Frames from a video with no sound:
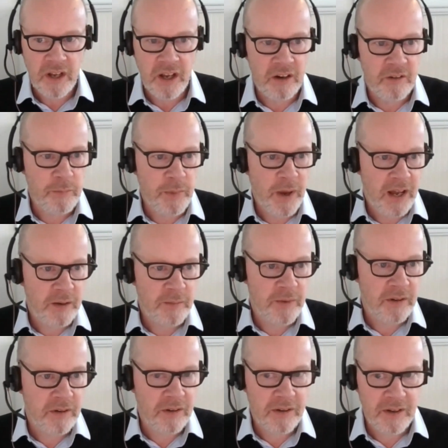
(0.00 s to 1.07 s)
And if
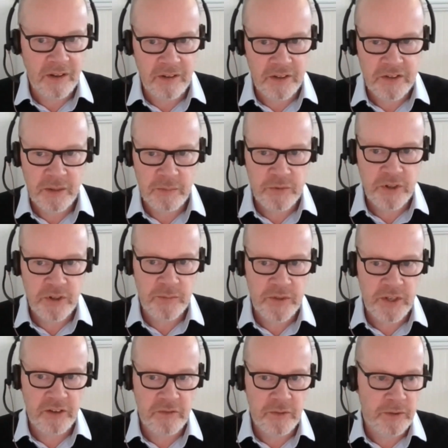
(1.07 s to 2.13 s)
Parliament, and this sometimes
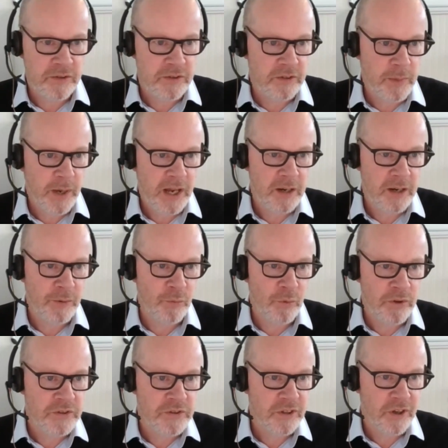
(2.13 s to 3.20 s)
happens, if Parliament
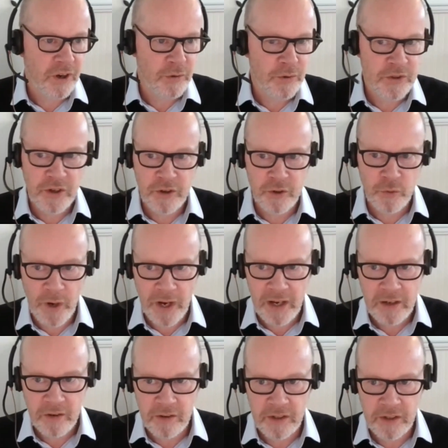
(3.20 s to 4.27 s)
wants to go its own
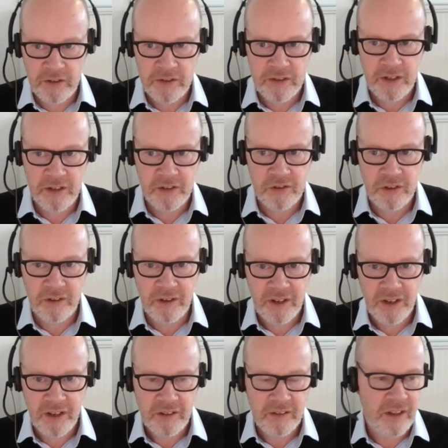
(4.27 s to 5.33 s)
way on legislation,
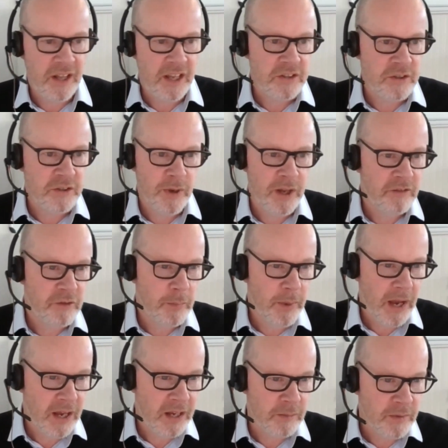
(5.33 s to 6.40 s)
then that's a matter for
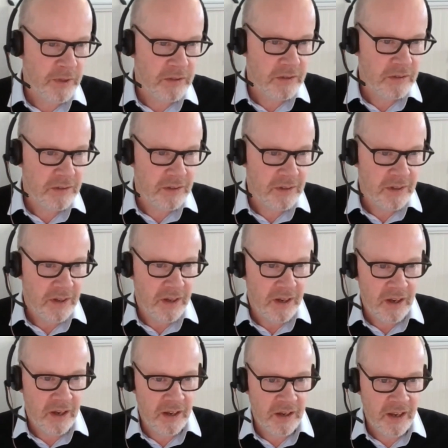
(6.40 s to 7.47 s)
Parliament
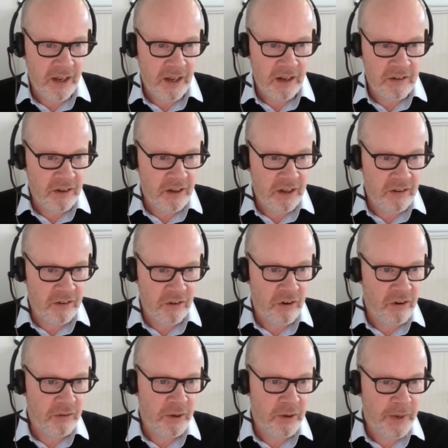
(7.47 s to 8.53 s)
and
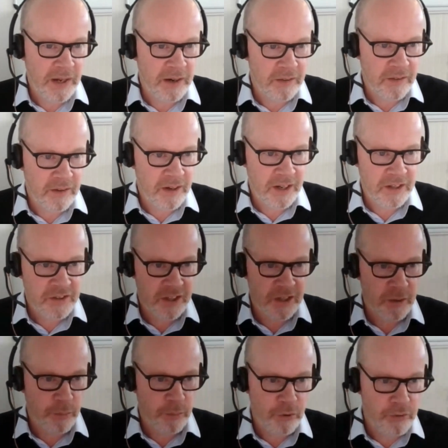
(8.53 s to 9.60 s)
not a matter that it has to
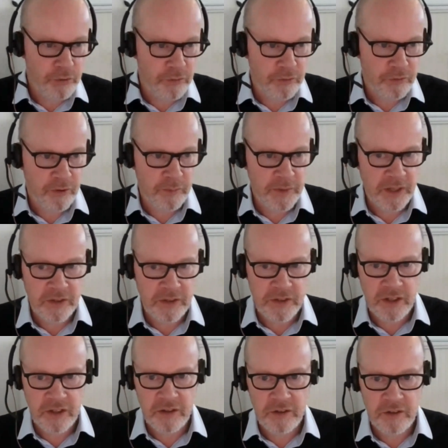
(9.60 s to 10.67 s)
get approval from the
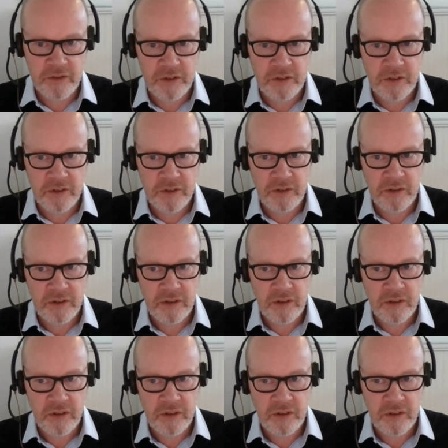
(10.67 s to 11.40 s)
executive to do.